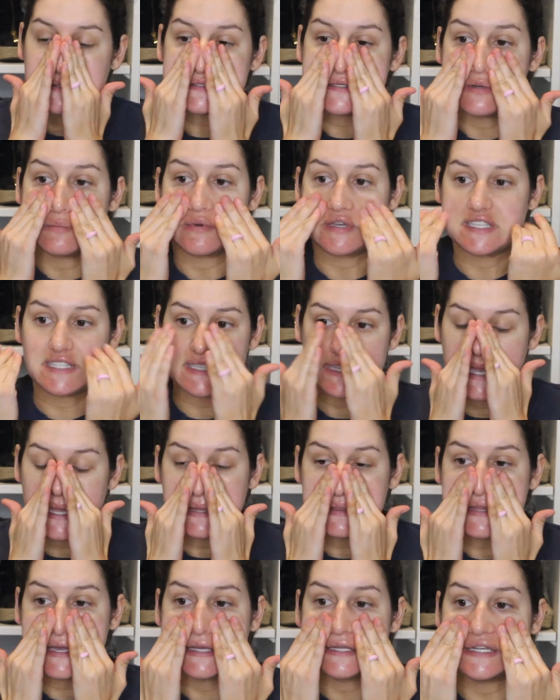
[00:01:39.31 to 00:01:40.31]
so my
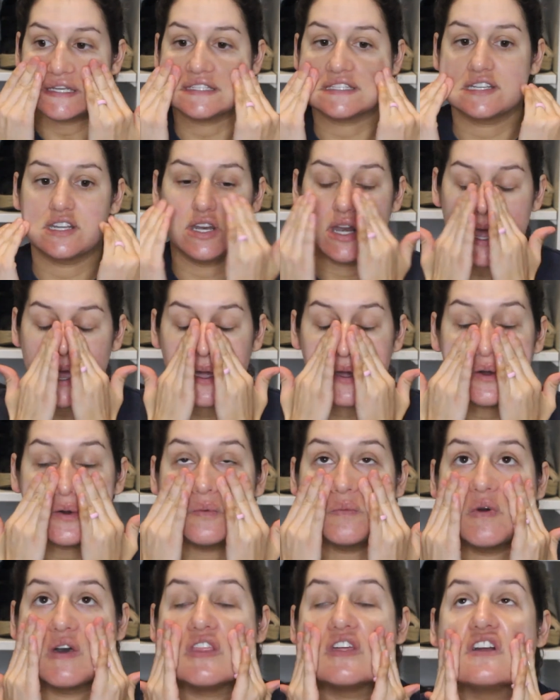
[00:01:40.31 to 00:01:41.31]
skin doesn't
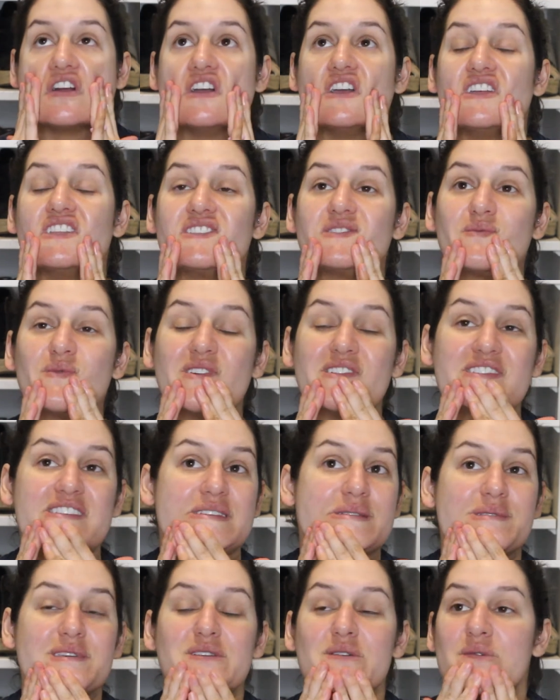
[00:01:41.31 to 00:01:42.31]
know whether it
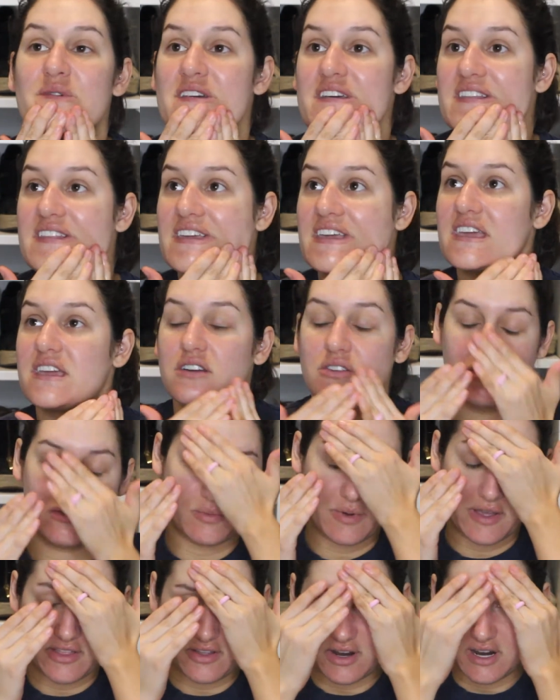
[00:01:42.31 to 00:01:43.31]
wants to be oily
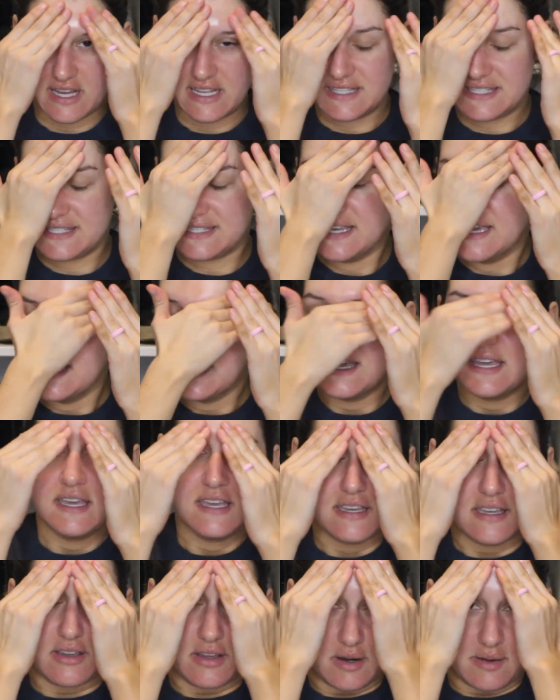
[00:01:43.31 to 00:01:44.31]
or whether it's
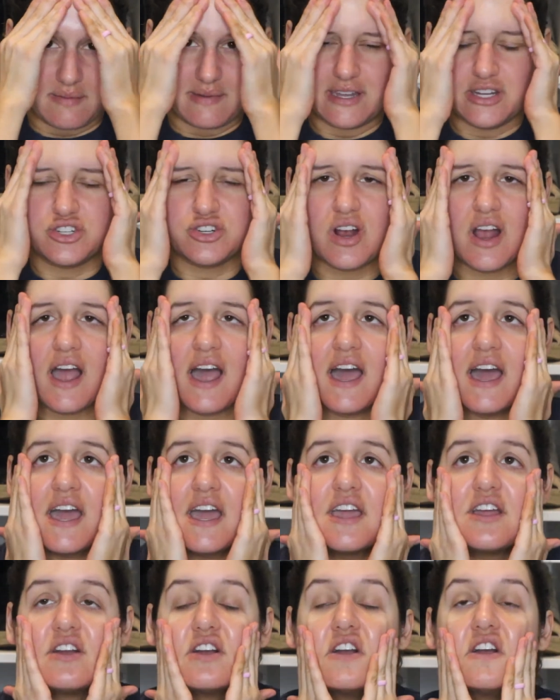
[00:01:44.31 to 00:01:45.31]
going to be
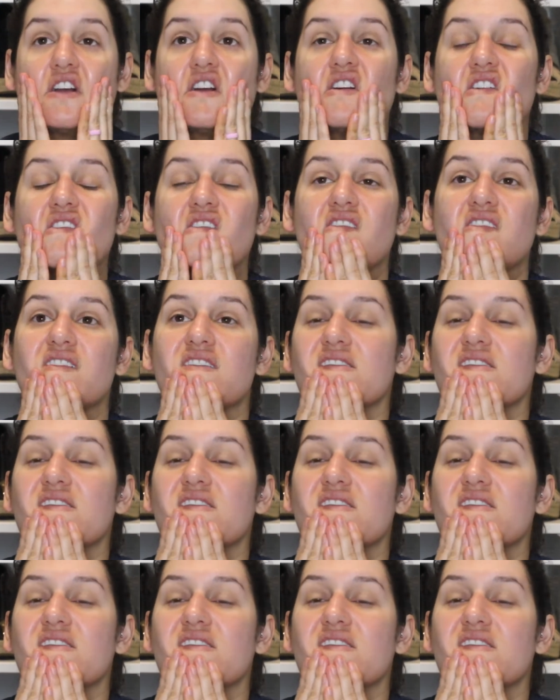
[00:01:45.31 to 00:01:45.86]
dry, or